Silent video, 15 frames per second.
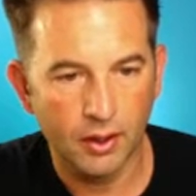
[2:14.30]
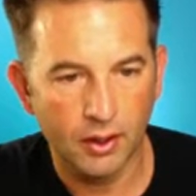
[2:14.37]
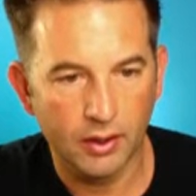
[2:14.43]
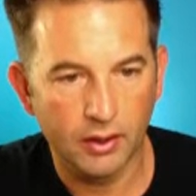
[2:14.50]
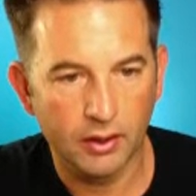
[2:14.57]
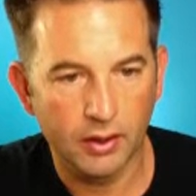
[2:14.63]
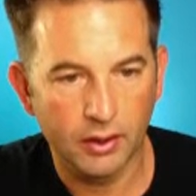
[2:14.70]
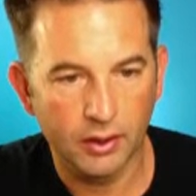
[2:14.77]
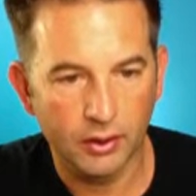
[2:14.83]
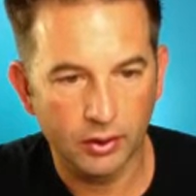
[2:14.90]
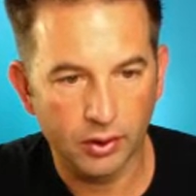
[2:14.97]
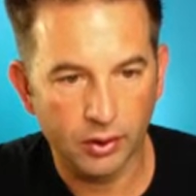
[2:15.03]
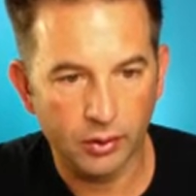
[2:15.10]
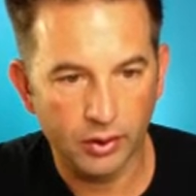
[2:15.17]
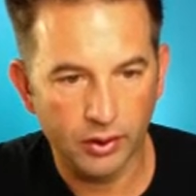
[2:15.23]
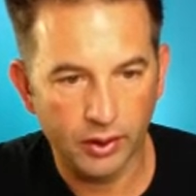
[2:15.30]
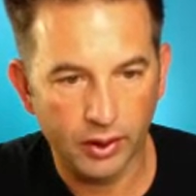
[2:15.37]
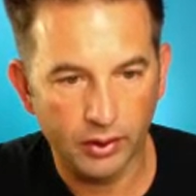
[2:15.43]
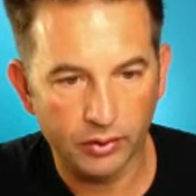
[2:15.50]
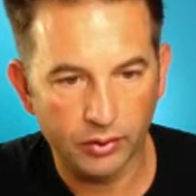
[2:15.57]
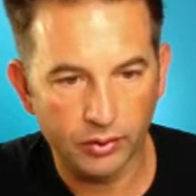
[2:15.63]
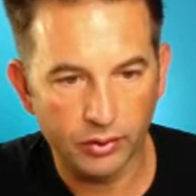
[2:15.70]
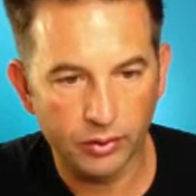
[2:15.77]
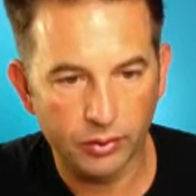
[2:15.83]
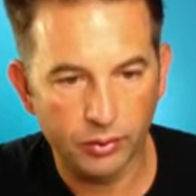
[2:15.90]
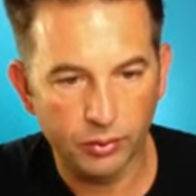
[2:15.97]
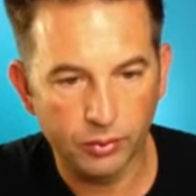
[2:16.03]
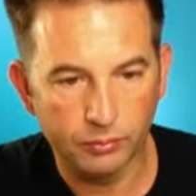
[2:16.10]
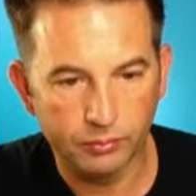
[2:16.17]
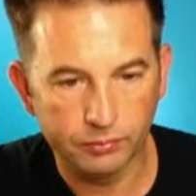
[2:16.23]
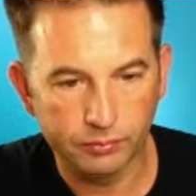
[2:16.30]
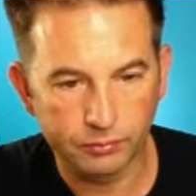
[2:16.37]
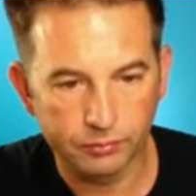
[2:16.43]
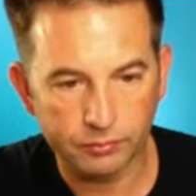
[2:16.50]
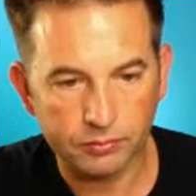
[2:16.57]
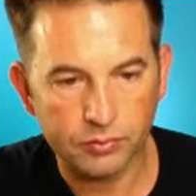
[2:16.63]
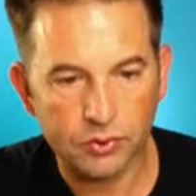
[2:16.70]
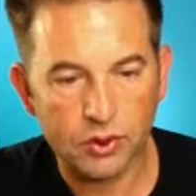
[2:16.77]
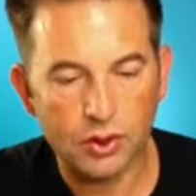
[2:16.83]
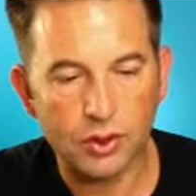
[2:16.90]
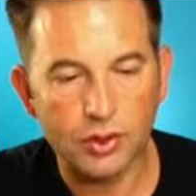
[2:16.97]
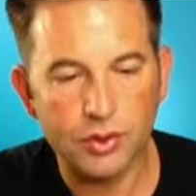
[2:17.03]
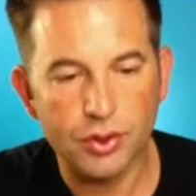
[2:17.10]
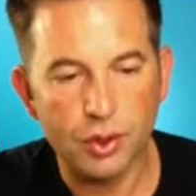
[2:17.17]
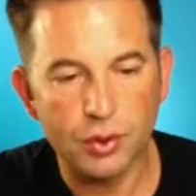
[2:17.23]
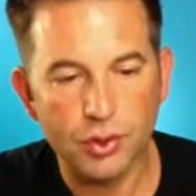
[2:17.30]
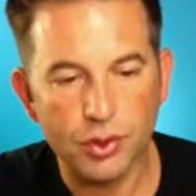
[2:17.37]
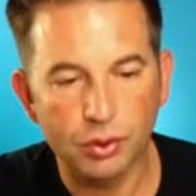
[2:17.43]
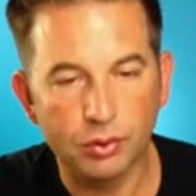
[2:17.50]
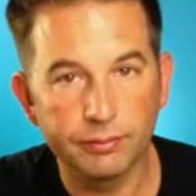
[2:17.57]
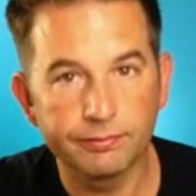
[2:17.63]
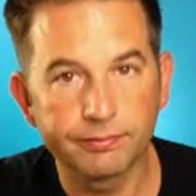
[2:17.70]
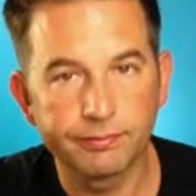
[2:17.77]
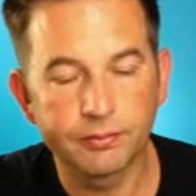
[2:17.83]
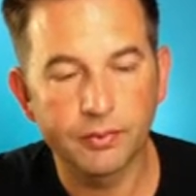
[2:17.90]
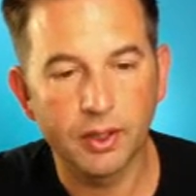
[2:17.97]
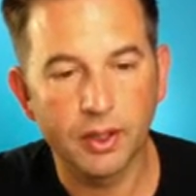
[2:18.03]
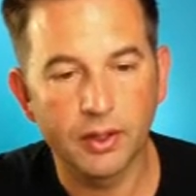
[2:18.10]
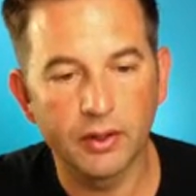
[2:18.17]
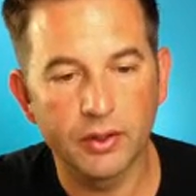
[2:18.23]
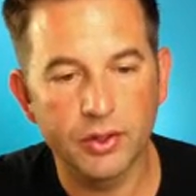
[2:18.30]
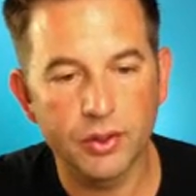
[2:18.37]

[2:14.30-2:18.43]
and then going down to social and then